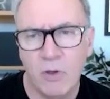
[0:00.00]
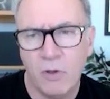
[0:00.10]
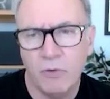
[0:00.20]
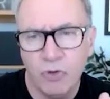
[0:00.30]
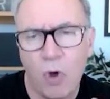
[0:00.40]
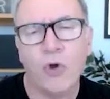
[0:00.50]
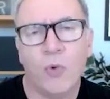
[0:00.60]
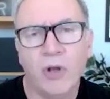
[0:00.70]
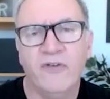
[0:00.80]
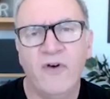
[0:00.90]
not
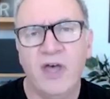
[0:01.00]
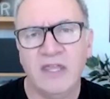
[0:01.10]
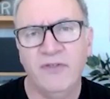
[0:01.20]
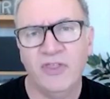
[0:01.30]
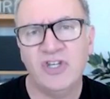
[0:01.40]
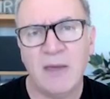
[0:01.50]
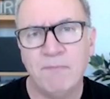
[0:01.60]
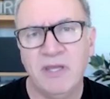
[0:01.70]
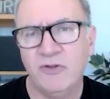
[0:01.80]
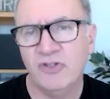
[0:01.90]
qualifying for the
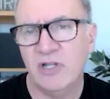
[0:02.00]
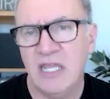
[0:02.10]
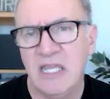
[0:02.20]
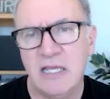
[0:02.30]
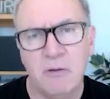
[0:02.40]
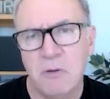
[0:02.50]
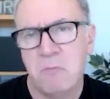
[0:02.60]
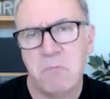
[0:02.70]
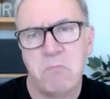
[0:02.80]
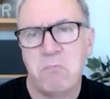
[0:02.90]
Champions League
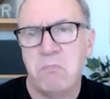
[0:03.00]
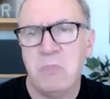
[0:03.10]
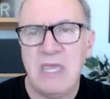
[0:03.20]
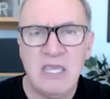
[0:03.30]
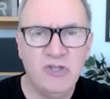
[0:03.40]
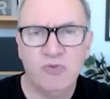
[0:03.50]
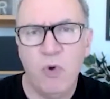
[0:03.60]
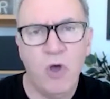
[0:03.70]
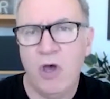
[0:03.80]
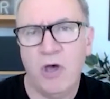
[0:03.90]
it's
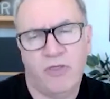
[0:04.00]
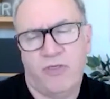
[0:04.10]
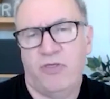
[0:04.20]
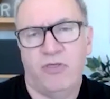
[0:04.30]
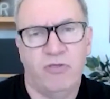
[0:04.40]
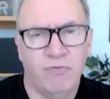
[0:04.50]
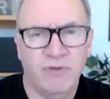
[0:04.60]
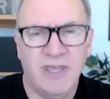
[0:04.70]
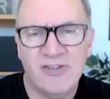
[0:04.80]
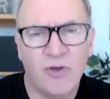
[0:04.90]
going
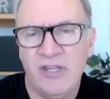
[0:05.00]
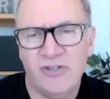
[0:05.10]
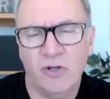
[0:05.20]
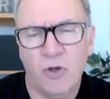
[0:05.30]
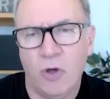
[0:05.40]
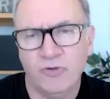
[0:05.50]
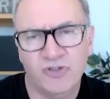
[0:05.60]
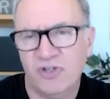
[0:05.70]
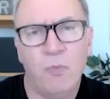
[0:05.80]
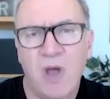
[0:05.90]
to
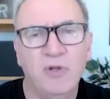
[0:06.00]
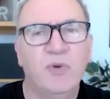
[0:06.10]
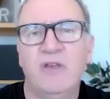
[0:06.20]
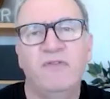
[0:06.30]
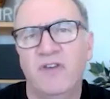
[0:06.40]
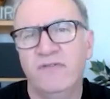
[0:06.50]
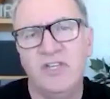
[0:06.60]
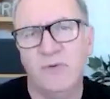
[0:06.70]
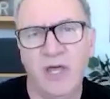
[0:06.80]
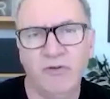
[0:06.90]
cost somewhere between 50
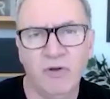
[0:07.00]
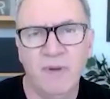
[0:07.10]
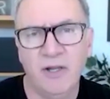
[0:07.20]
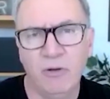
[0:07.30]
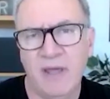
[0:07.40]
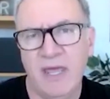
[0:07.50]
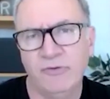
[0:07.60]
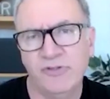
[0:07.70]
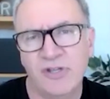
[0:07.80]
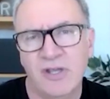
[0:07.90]
to 100 million
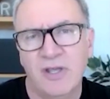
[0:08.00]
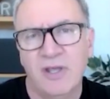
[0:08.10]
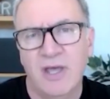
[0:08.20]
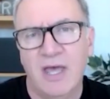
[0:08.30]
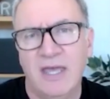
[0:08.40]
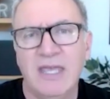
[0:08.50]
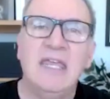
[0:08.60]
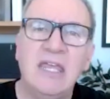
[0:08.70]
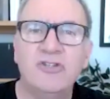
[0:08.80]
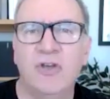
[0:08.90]
pounds
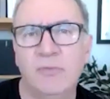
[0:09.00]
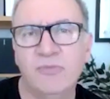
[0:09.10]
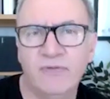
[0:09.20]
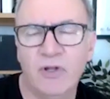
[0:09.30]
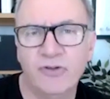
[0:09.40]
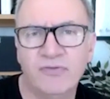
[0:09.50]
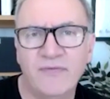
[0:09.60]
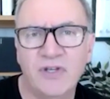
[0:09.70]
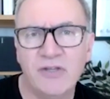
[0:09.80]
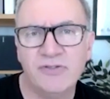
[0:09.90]
in terms of lost
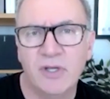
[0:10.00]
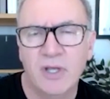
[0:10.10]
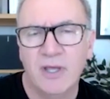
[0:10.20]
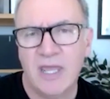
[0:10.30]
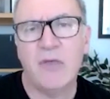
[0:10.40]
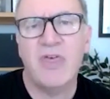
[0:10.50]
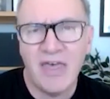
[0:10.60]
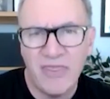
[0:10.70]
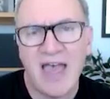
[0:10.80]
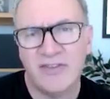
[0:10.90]
revenues. Yeah,
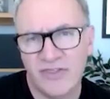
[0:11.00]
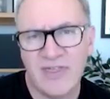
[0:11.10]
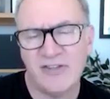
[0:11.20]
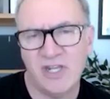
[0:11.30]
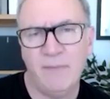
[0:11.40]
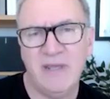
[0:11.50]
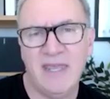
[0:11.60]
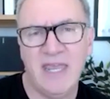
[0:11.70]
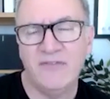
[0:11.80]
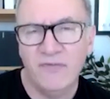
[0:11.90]
that's going to be a
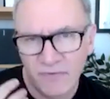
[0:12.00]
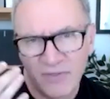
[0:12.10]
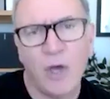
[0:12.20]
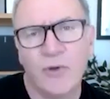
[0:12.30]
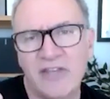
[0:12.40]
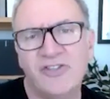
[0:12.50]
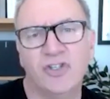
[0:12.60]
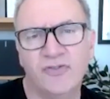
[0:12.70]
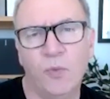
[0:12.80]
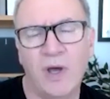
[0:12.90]
hit. Okay, it's just
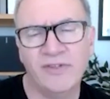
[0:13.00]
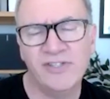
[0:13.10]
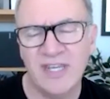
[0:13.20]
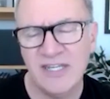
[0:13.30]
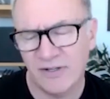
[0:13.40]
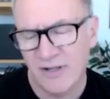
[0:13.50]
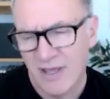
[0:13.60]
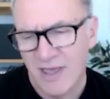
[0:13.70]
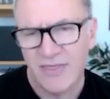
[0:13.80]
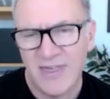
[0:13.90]
for one season.
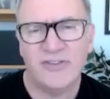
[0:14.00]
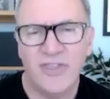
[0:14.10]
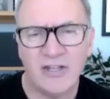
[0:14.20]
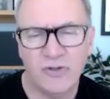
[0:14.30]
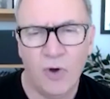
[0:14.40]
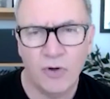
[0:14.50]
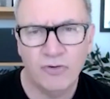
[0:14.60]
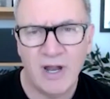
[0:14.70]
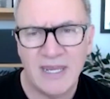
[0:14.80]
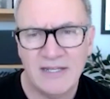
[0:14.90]
That's not
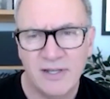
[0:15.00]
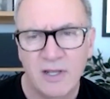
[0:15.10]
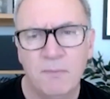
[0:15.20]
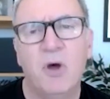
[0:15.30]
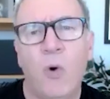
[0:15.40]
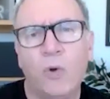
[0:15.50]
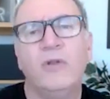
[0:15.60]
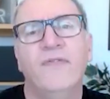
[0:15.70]
great, but all of